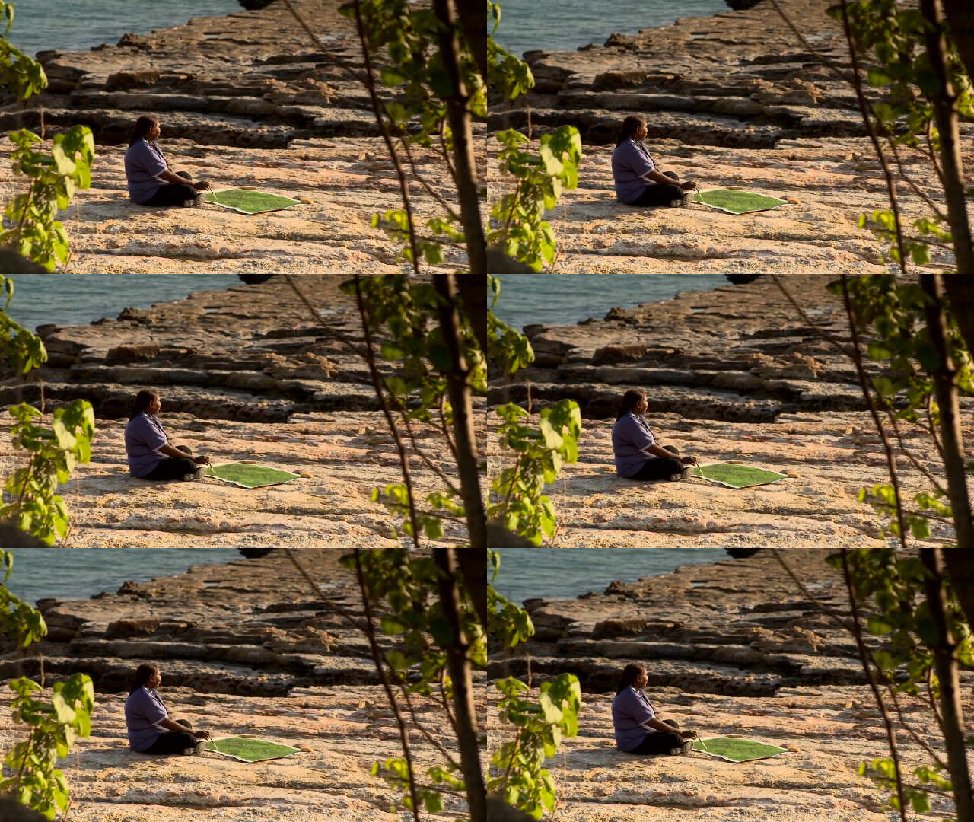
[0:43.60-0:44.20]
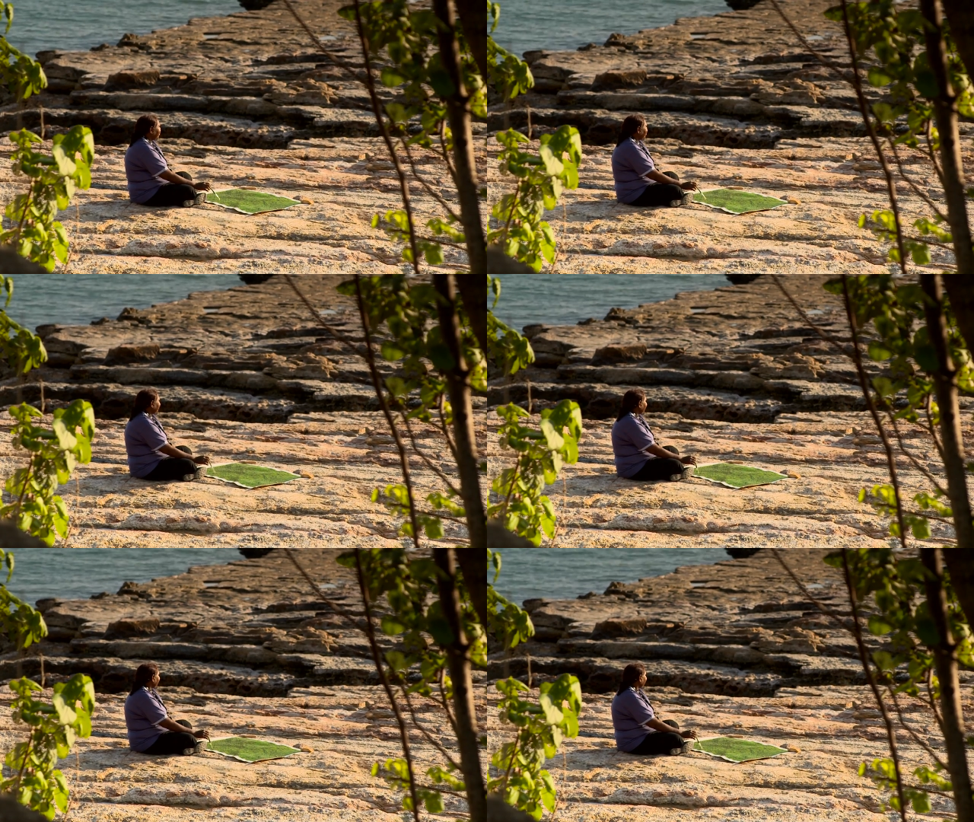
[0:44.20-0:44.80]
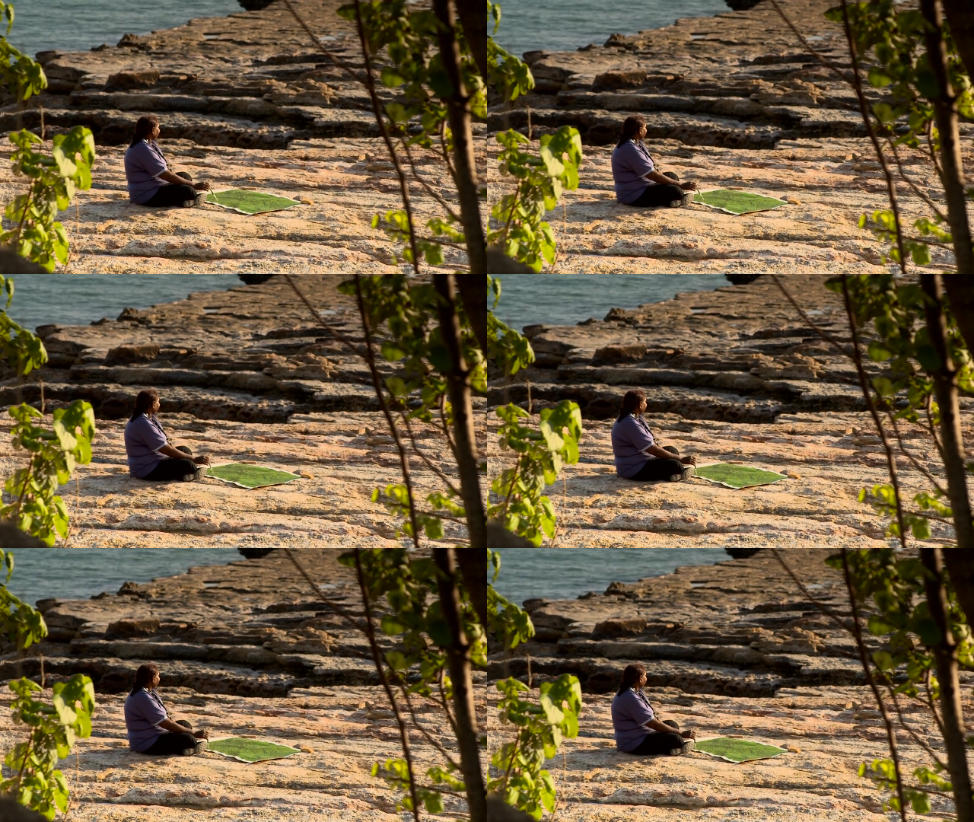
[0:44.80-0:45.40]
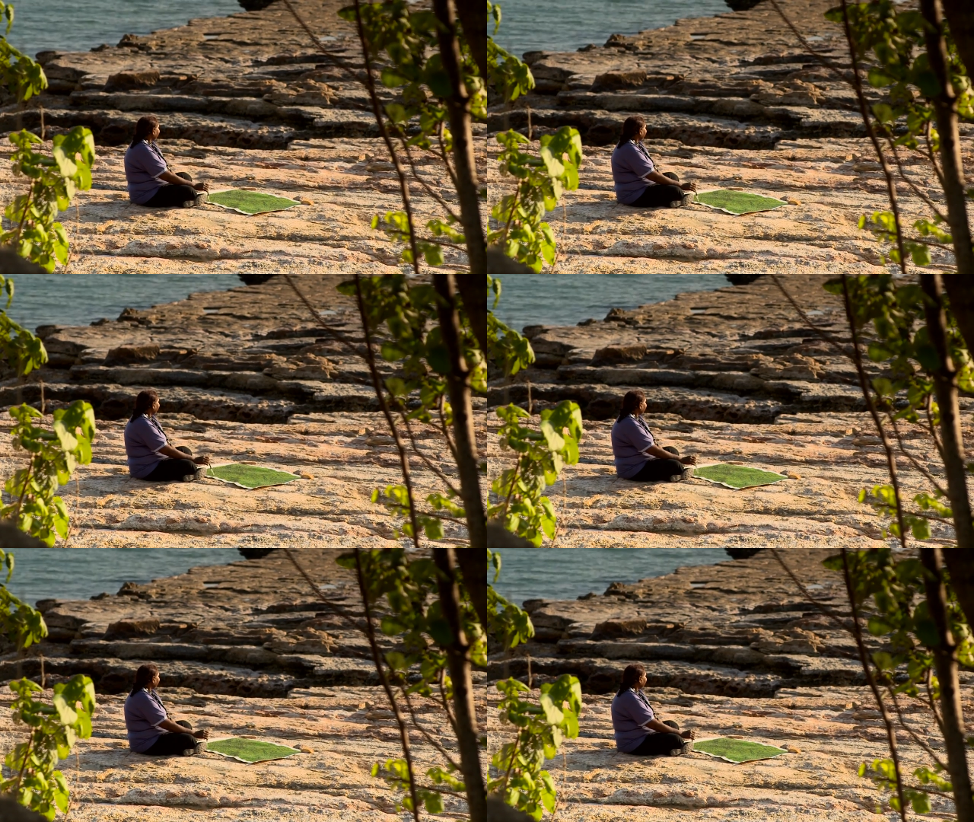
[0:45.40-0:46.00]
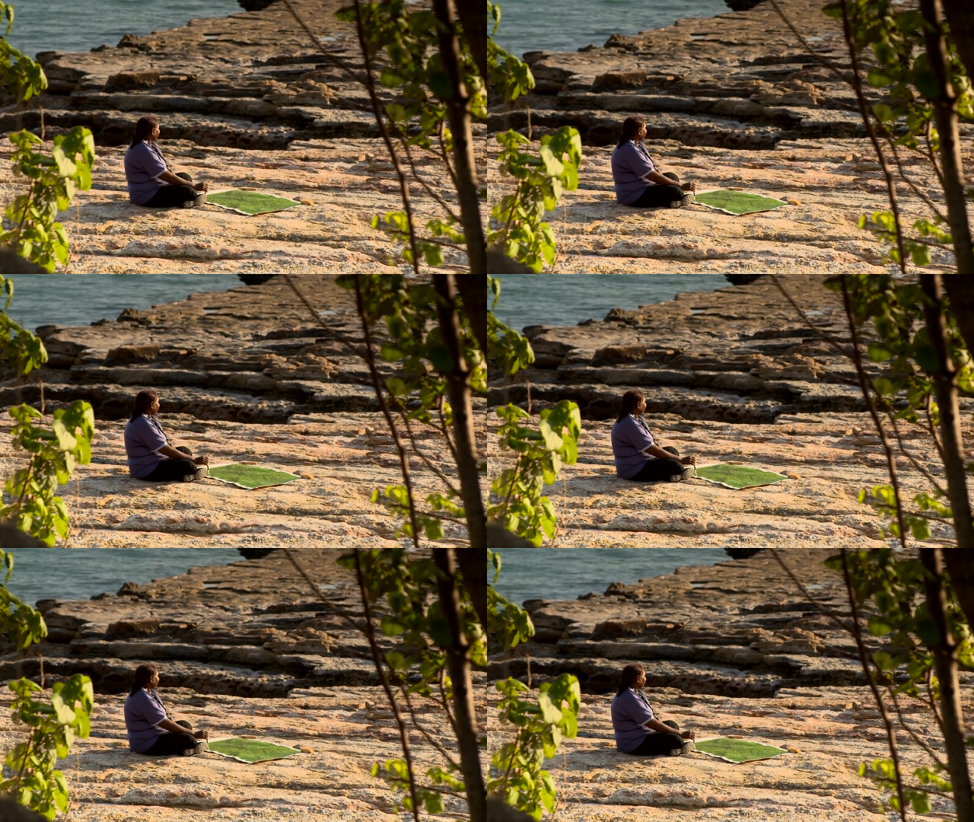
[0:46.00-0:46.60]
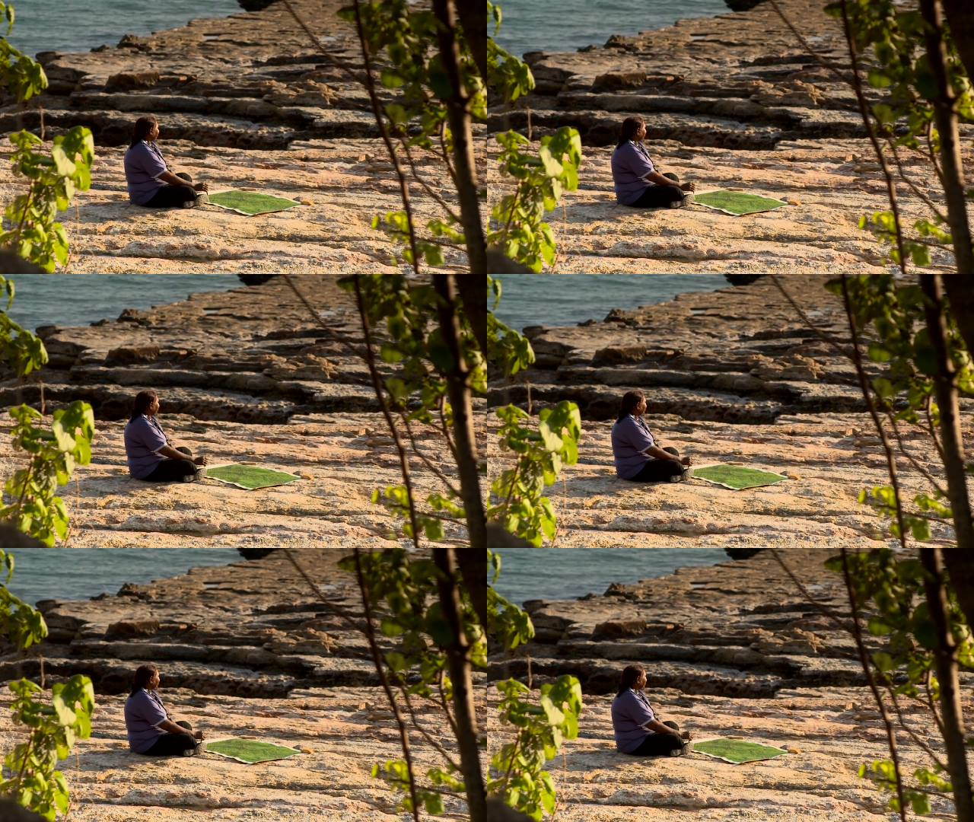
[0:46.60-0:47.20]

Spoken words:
(no speaker visible)